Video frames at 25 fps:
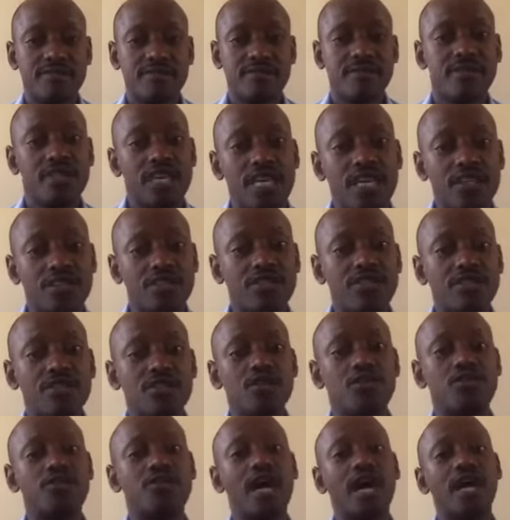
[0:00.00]
Yes,
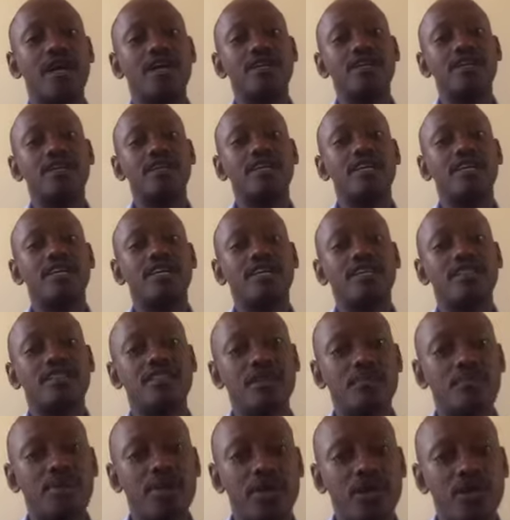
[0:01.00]
you've done the
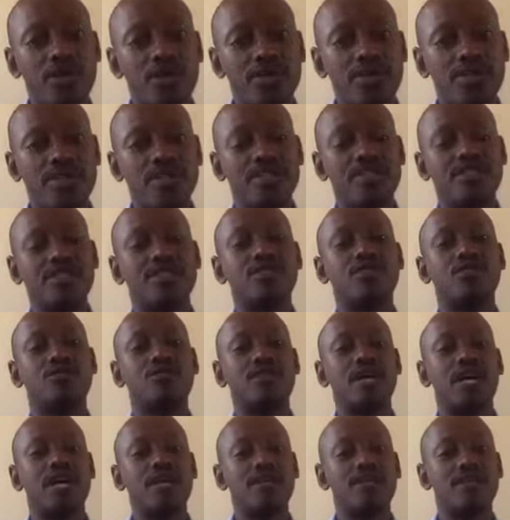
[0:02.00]
prerequisites. You've
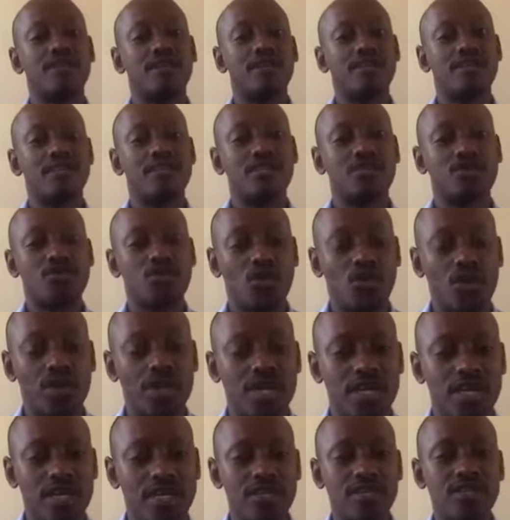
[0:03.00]
done the
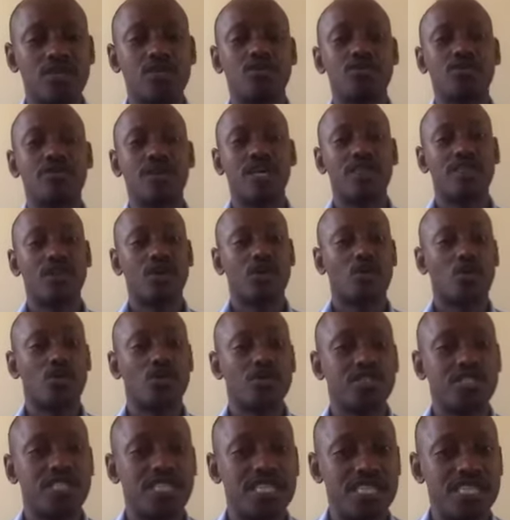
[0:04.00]
stalking. You've done the
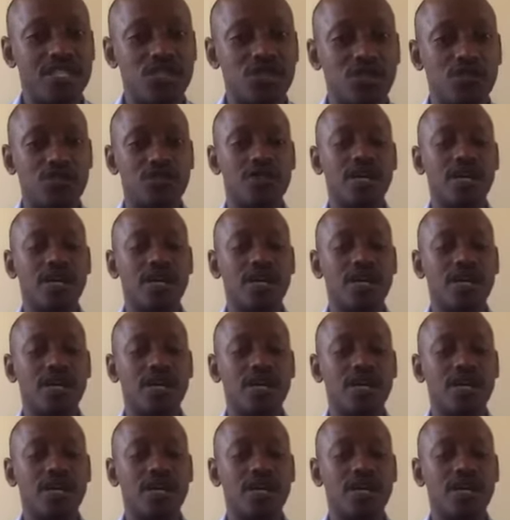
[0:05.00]
costings. You've